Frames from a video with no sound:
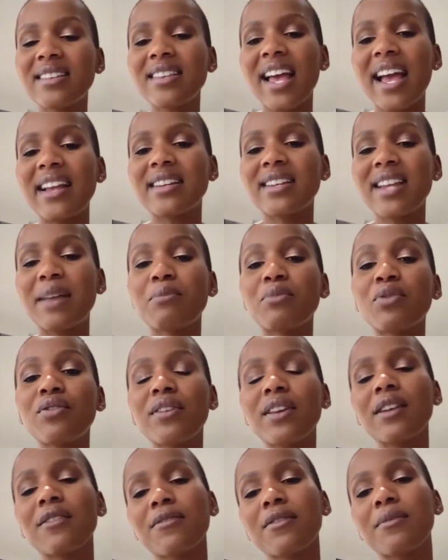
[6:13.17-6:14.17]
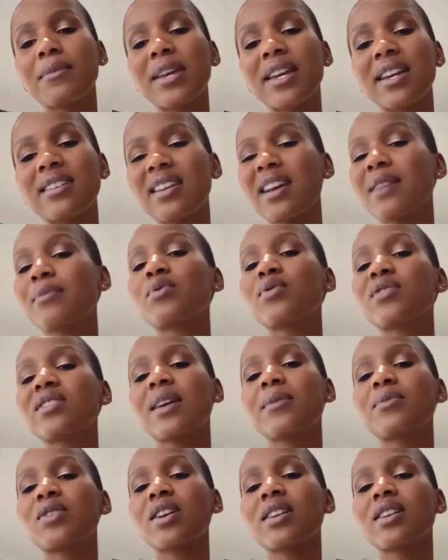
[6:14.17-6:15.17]
And moving it from being a taboo
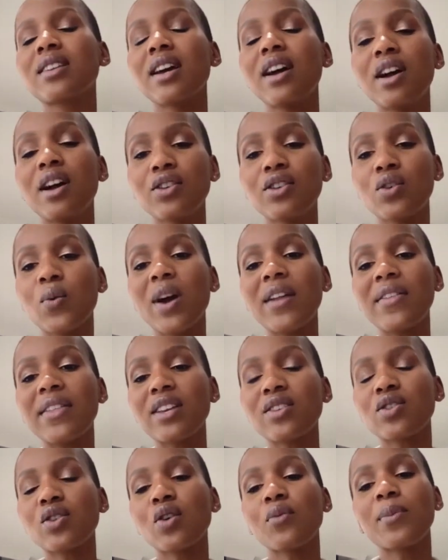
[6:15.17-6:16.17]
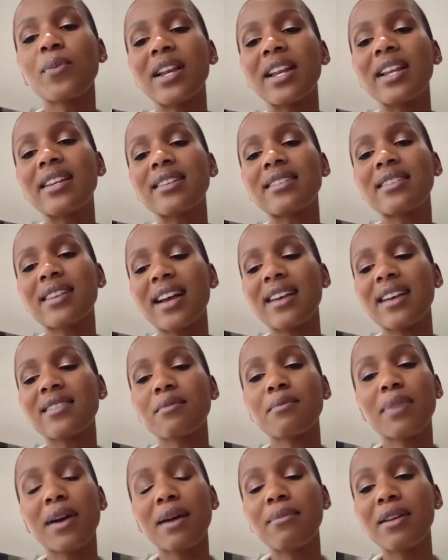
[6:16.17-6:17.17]
subject to one that is openly discussed
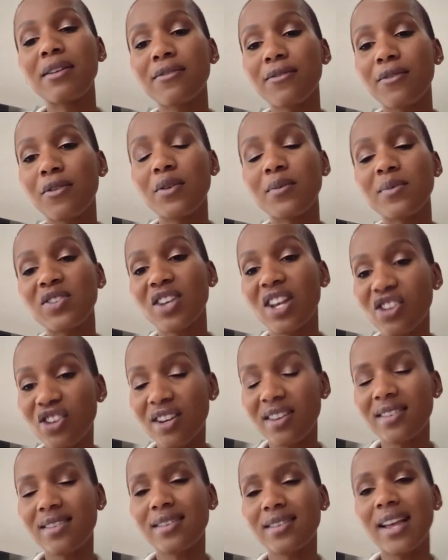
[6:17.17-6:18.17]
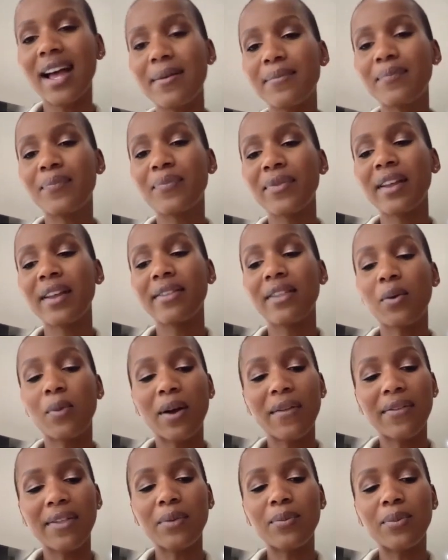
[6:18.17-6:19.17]
in public forums, such as the
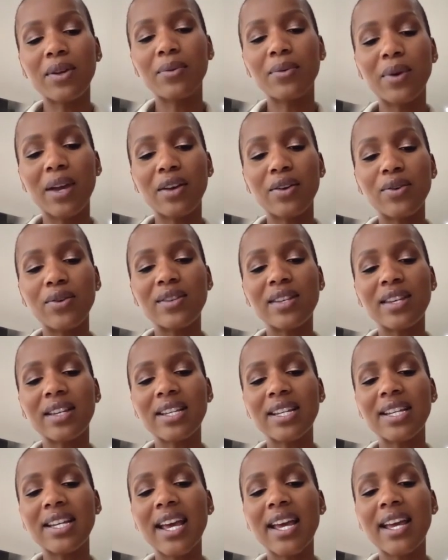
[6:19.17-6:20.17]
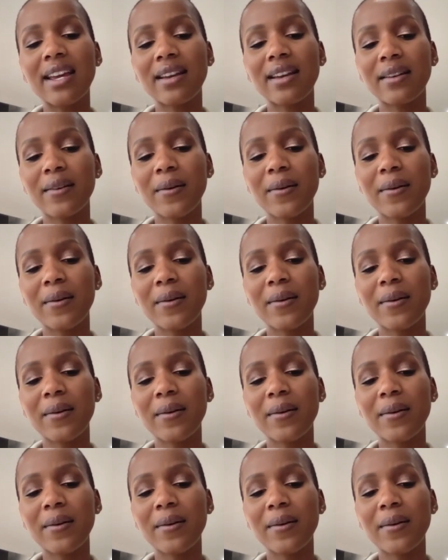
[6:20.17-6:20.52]
one that we are using today.